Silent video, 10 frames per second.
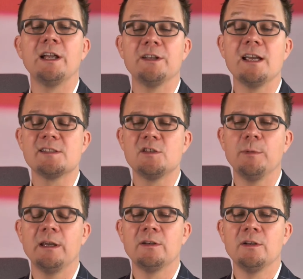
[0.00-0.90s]

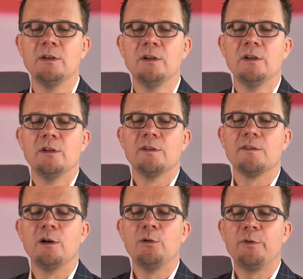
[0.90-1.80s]
underestimate.
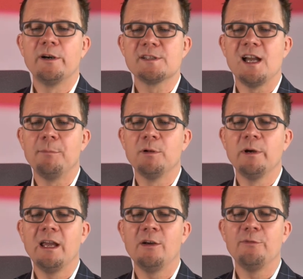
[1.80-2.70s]
So for example,
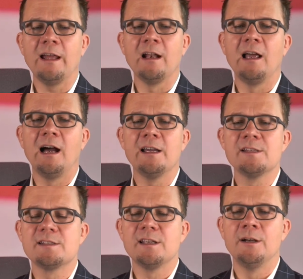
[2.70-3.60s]
we have
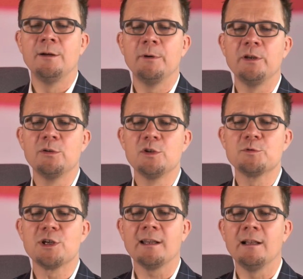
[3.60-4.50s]
analyzed a YouTube
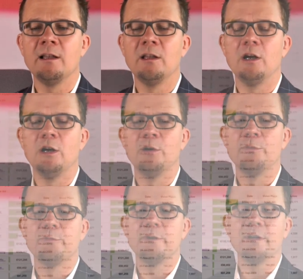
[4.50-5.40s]
channel
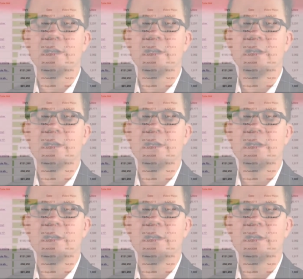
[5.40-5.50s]
of a